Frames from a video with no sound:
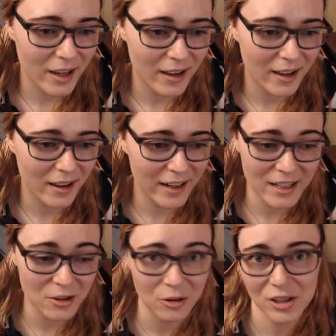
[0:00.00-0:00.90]

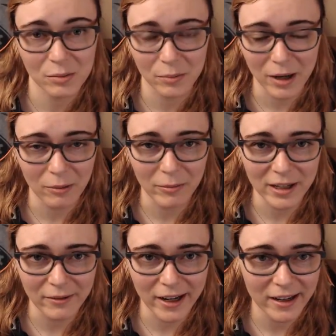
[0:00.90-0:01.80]
any noticeable problem
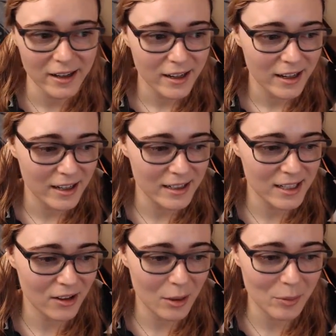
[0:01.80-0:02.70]
anyway,
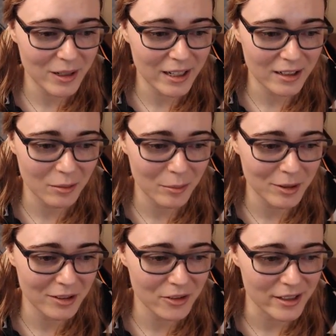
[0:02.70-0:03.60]
until I played Kingdom Come
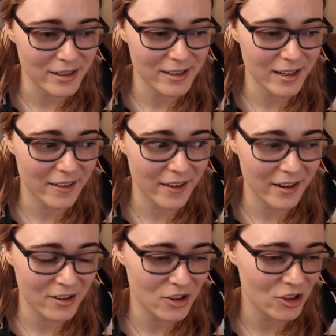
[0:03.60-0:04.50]
Deliverance. And
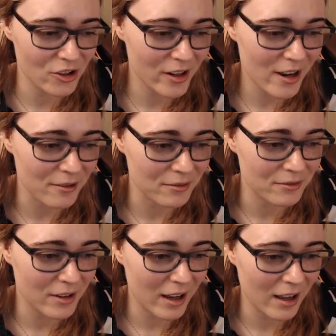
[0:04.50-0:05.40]
then, sure
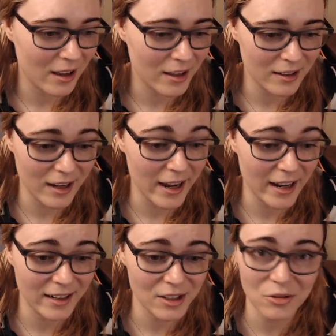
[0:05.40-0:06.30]
enough, I
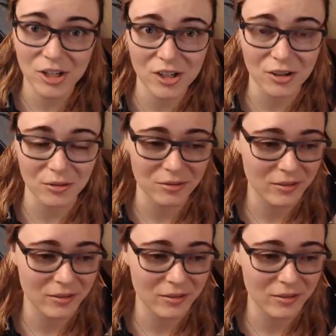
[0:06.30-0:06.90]
had a huge issue.